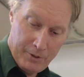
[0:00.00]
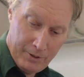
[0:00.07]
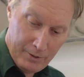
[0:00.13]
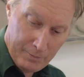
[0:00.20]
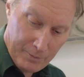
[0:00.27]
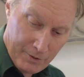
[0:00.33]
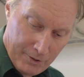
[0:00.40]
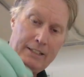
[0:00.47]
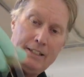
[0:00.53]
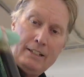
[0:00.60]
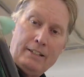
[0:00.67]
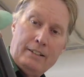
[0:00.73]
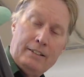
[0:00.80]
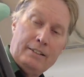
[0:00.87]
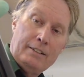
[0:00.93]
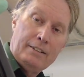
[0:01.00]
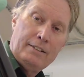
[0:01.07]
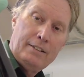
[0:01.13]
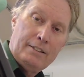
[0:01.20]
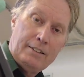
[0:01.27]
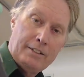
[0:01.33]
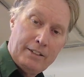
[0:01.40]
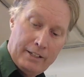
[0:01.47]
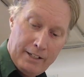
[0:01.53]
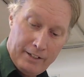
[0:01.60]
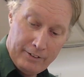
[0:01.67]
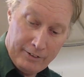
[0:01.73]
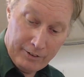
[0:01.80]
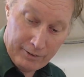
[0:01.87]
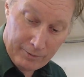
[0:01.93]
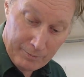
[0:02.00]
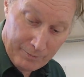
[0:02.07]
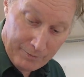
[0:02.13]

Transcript: tubes, and an RNA tube